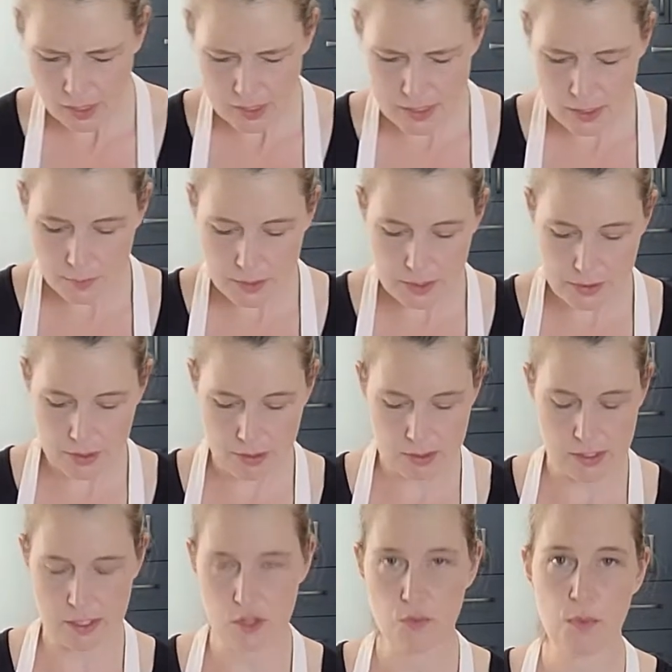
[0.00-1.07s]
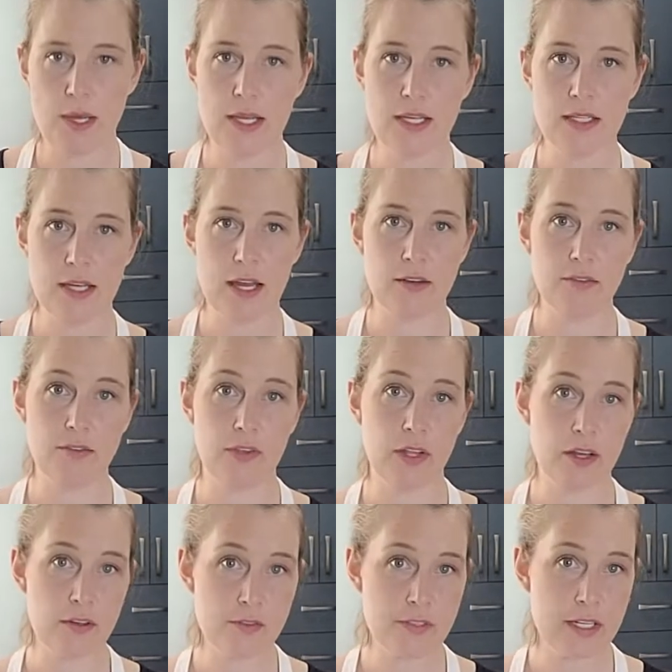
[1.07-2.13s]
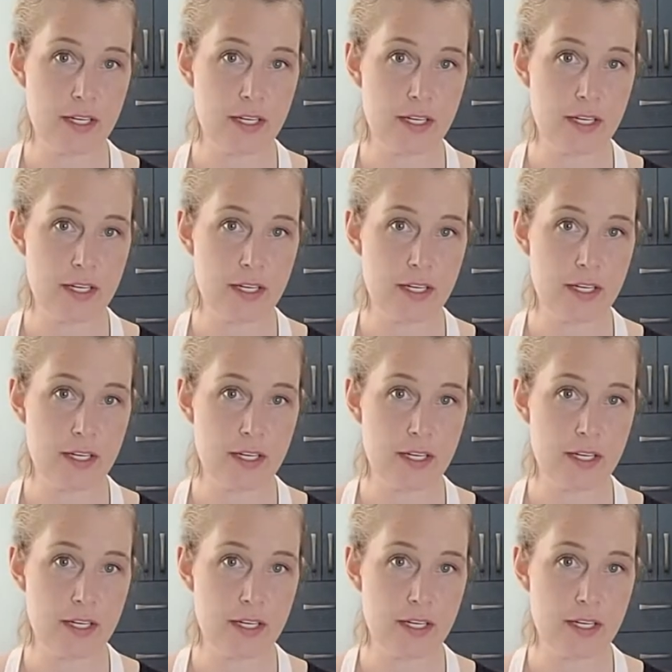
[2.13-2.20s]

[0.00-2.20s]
Some of the things that you might have loved